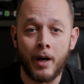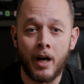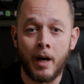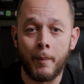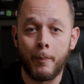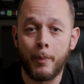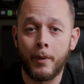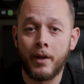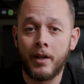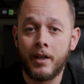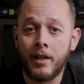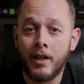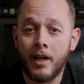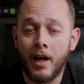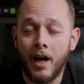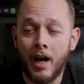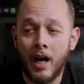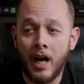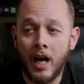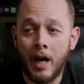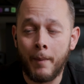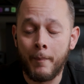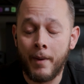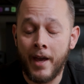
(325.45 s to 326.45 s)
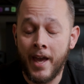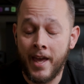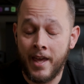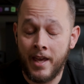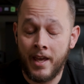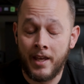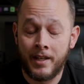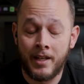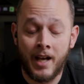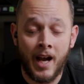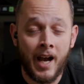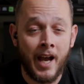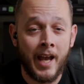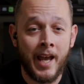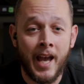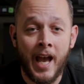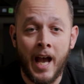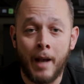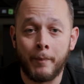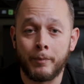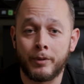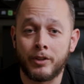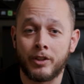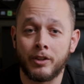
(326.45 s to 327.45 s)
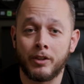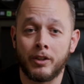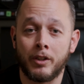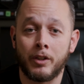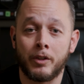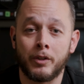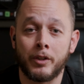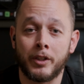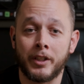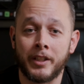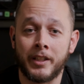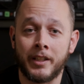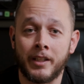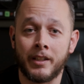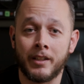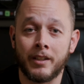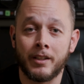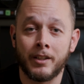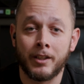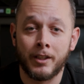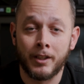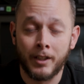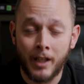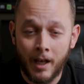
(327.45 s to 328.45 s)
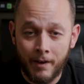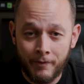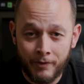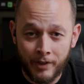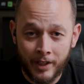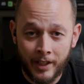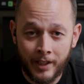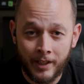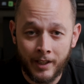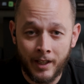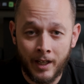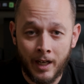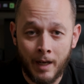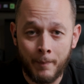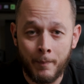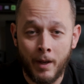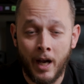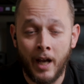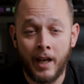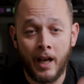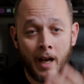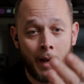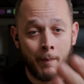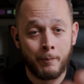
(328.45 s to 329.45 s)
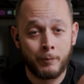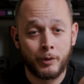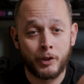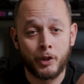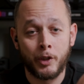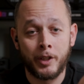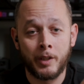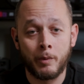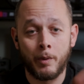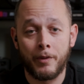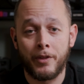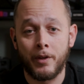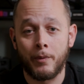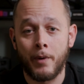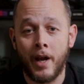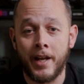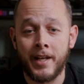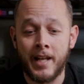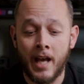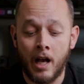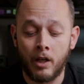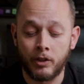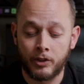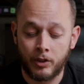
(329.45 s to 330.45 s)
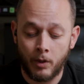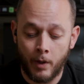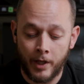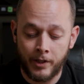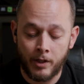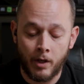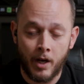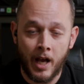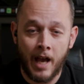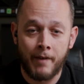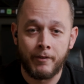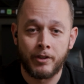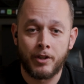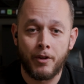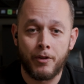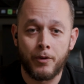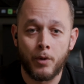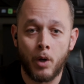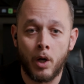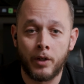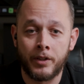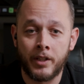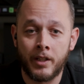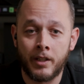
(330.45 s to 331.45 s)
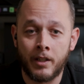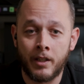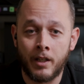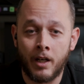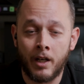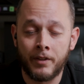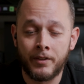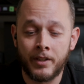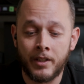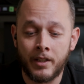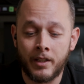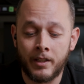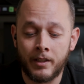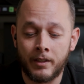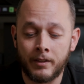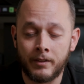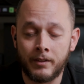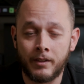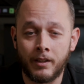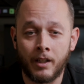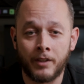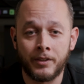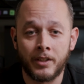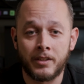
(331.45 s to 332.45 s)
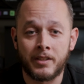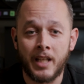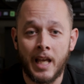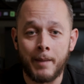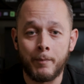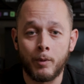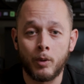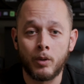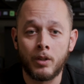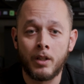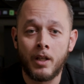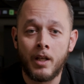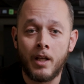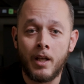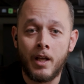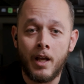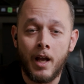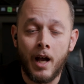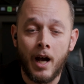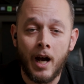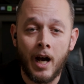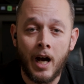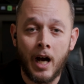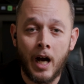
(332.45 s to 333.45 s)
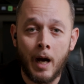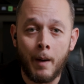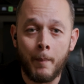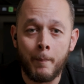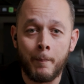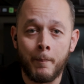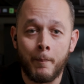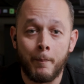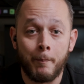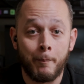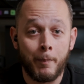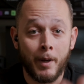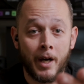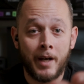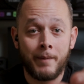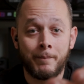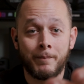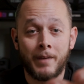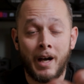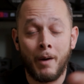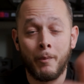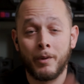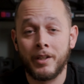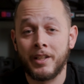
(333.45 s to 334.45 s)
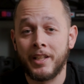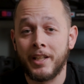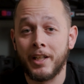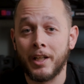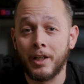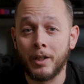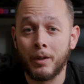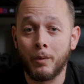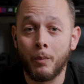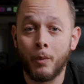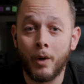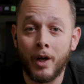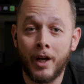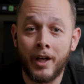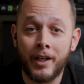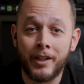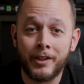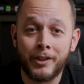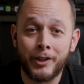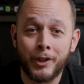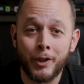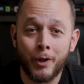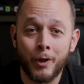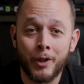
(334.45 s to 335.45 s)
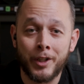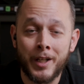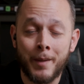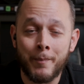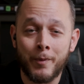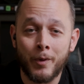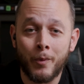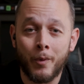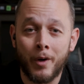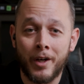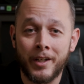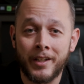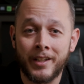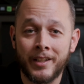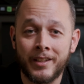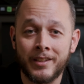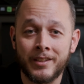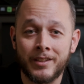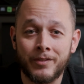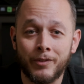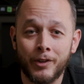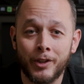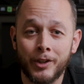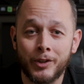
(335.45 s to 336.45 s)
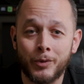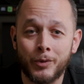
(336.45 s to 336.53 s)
up, um, and I absolutely love it. Um, I, am shooting with it right now, so I don't have it to throw on the on the on the table. Um, but I wanna hear what your number one is for